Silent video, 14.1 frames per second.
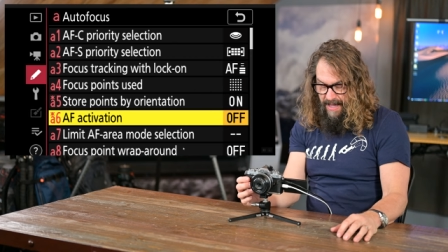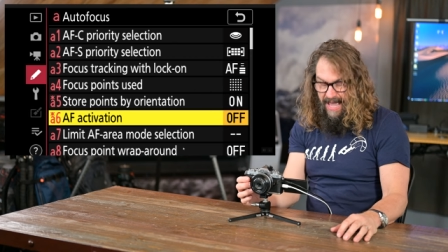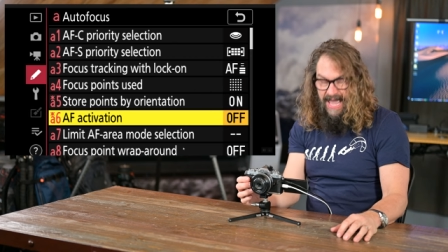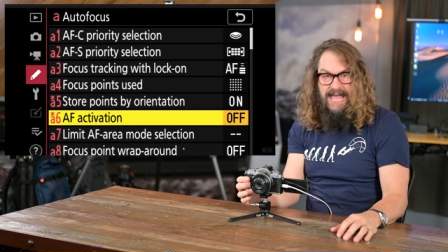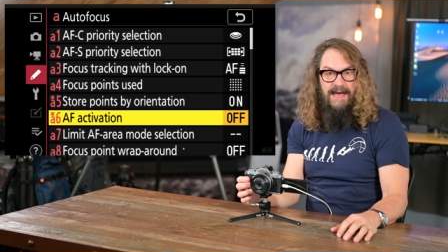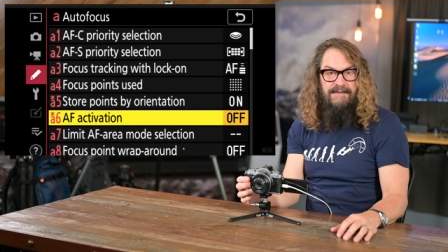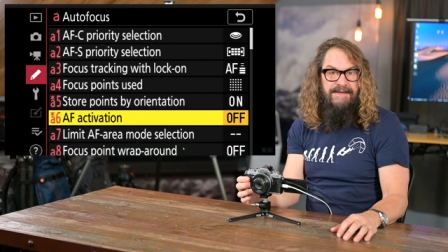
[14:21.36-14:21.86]

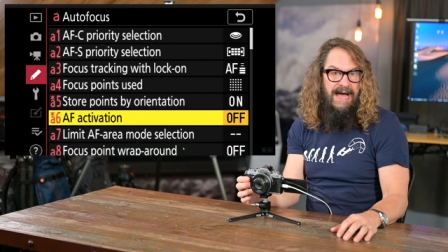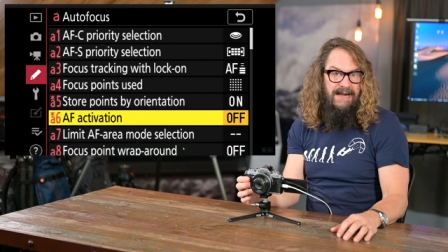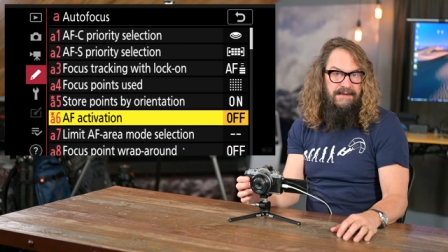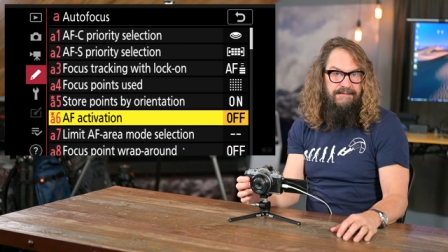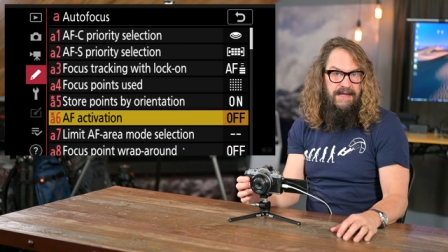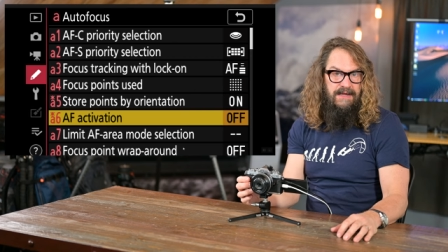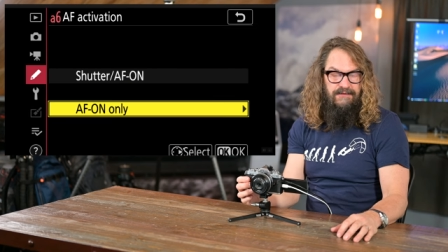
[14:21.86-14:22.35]
A F
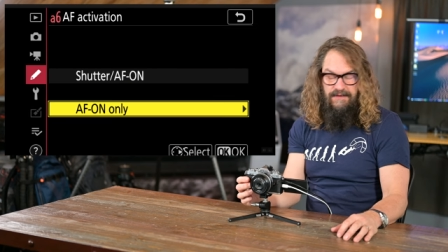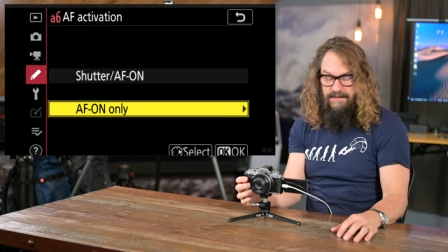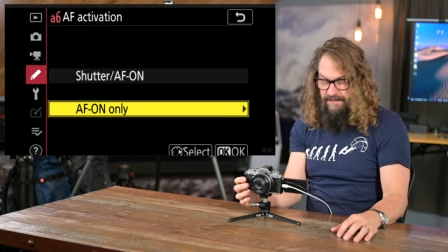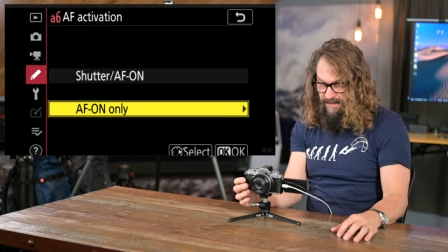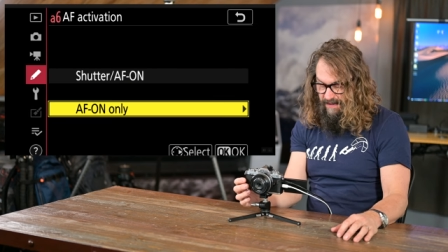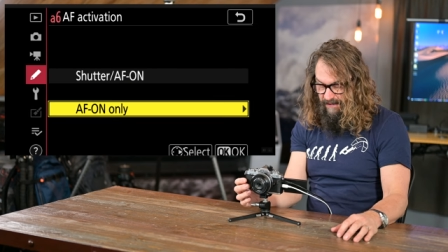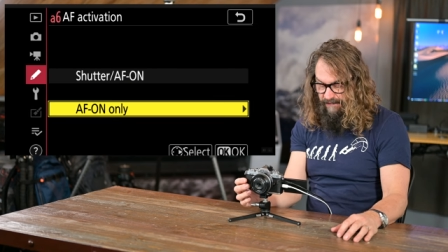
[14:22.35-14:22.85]

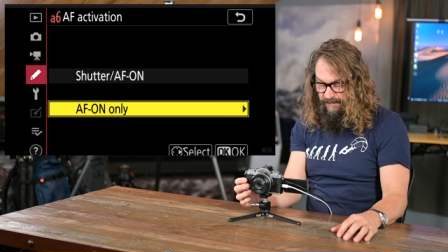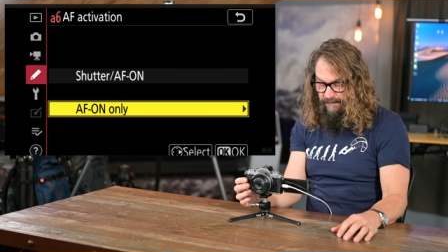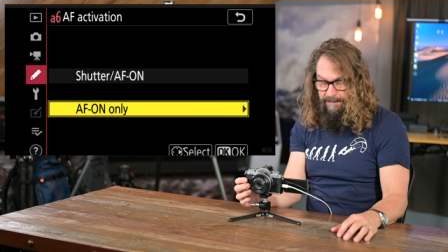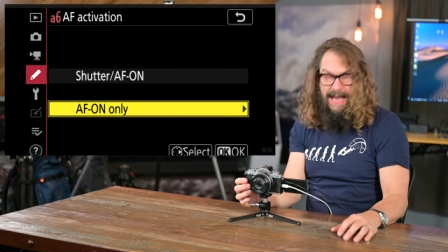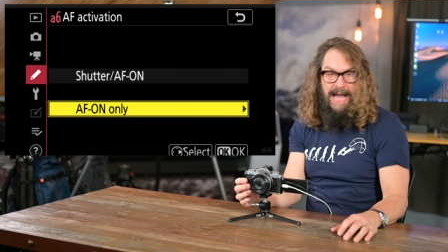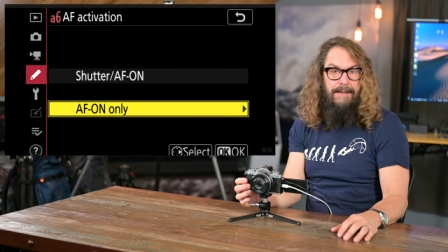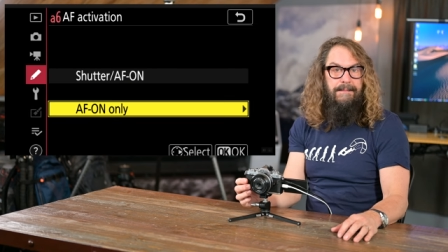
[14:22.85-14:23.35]
activation, this is
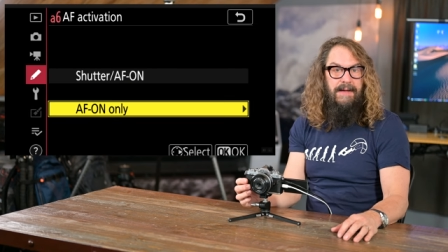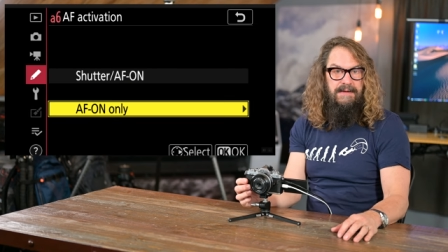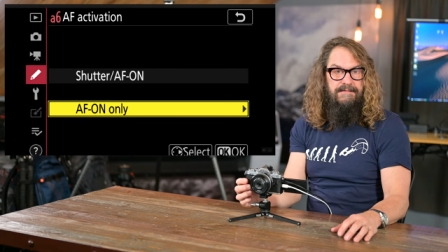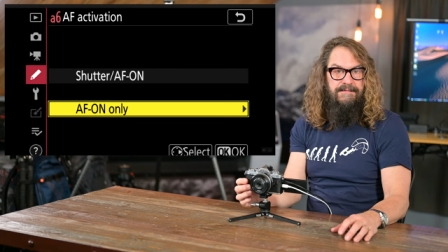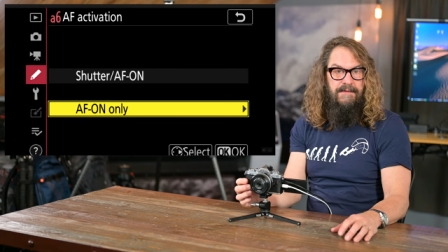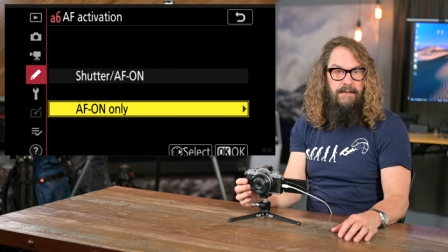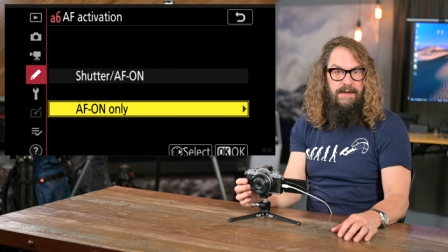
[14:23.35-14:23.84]
back
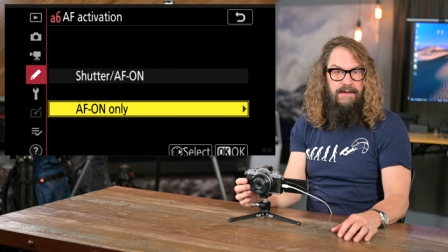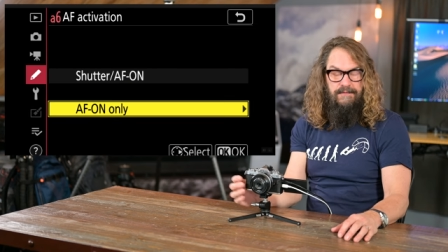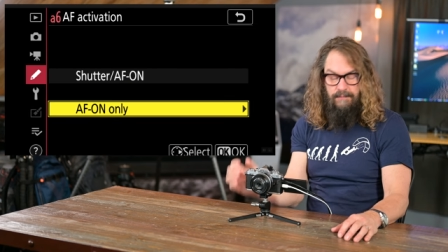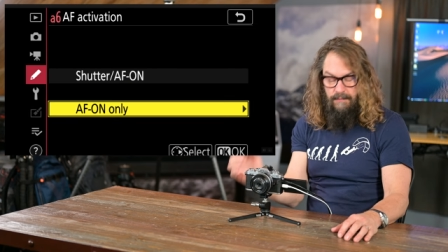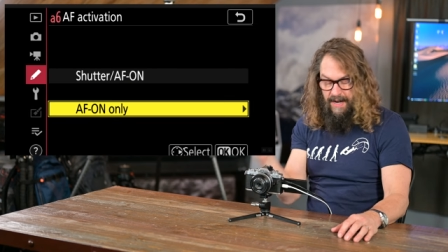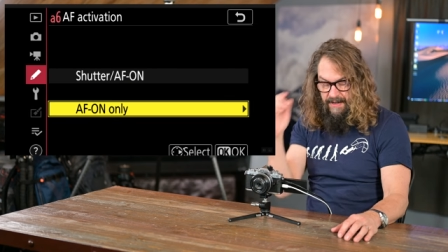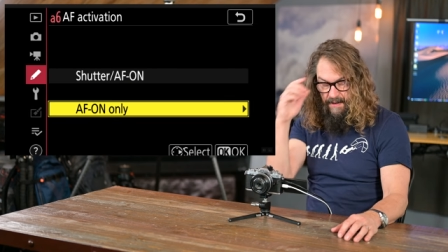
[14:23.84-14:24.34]
button
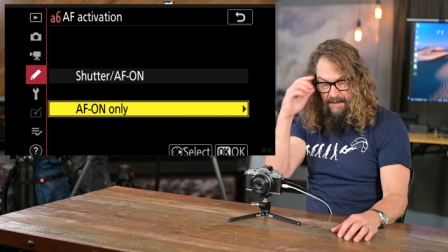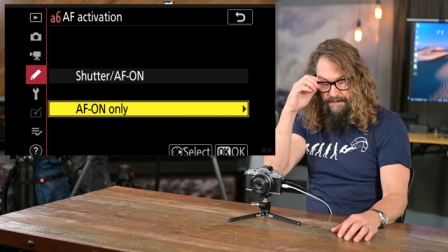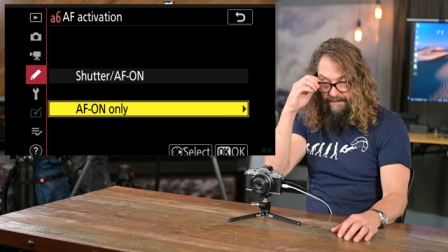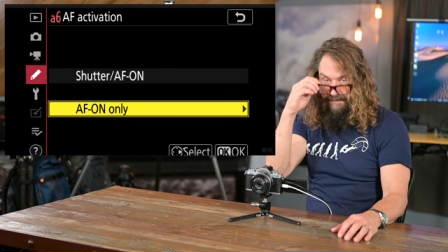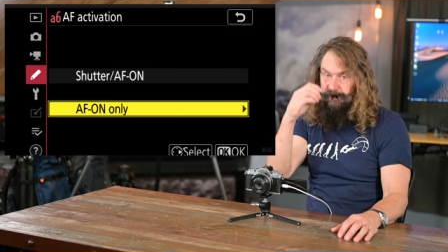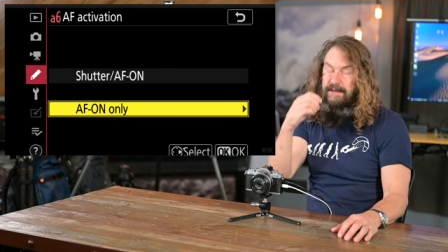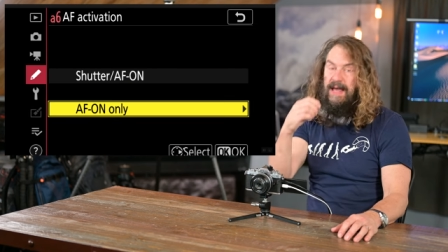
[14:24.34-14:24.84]
focus right here.
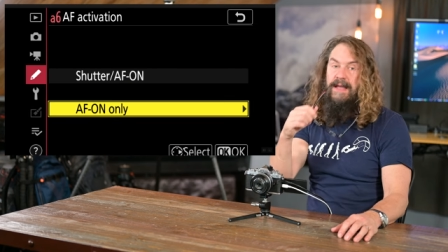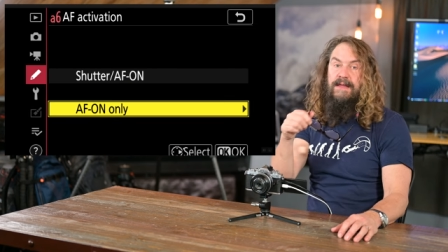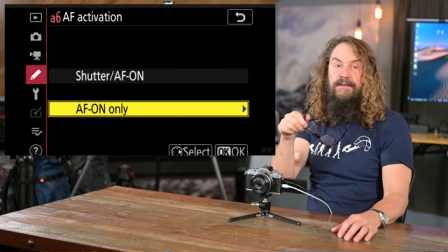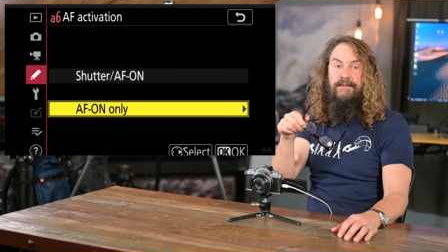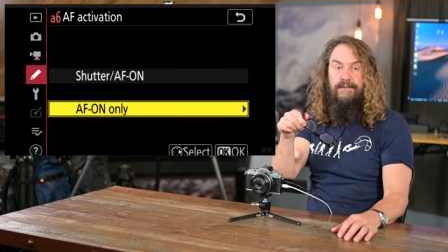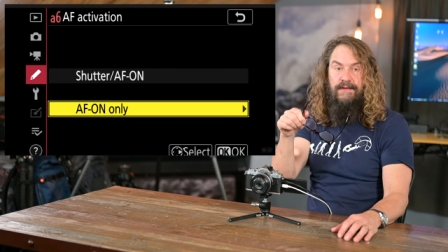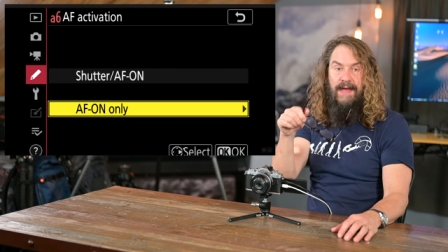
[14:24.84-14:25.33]
This is how
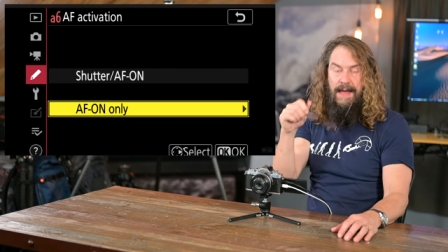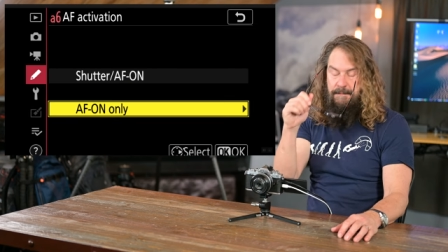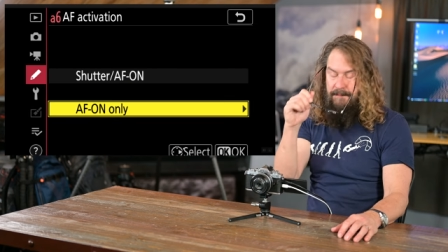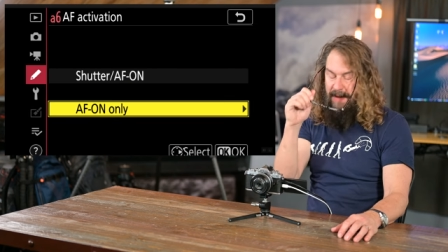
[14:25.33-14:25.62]
you set